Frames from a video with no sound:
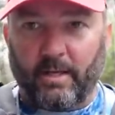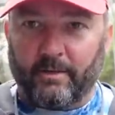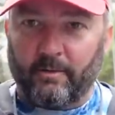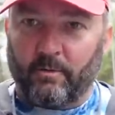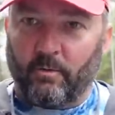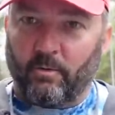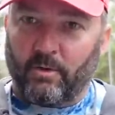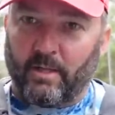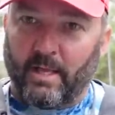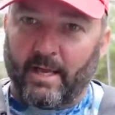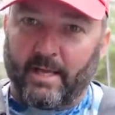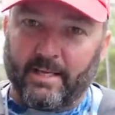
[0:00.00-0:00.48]
I
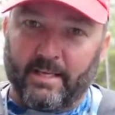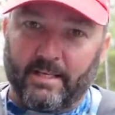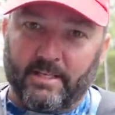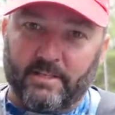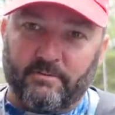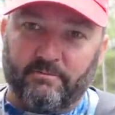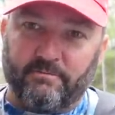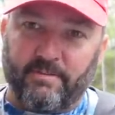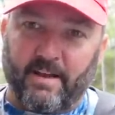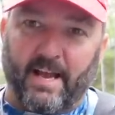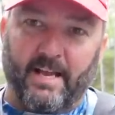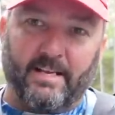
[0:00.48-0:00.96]
don't like it
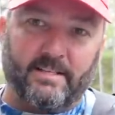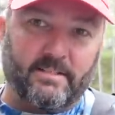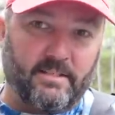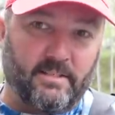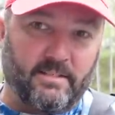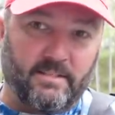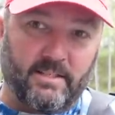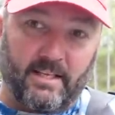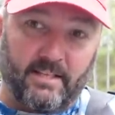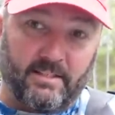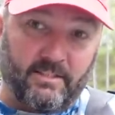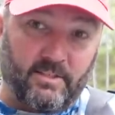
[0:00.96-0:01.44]
as fast
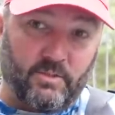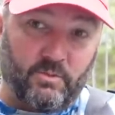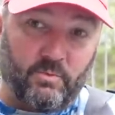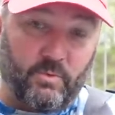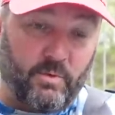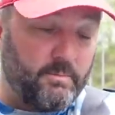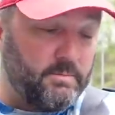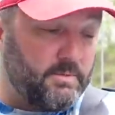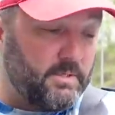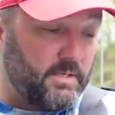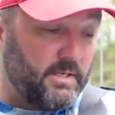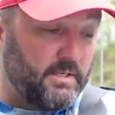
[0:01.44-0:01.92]
as like the
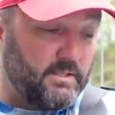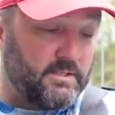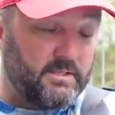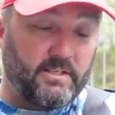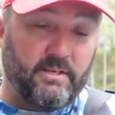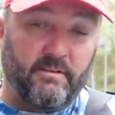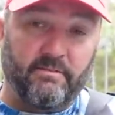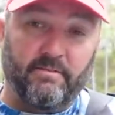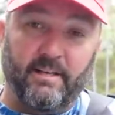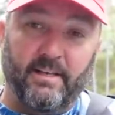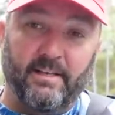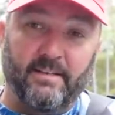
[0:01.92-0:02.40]
swim jig and
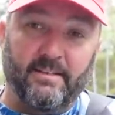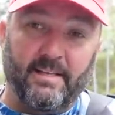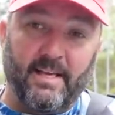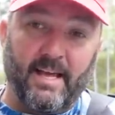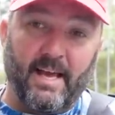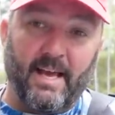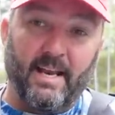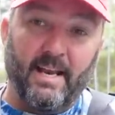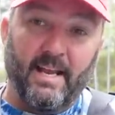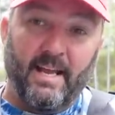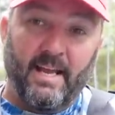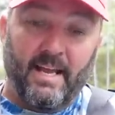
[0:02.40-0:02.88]
stuff like
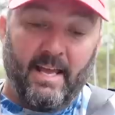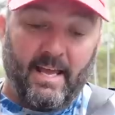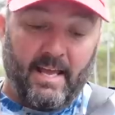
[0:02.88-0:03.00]
that.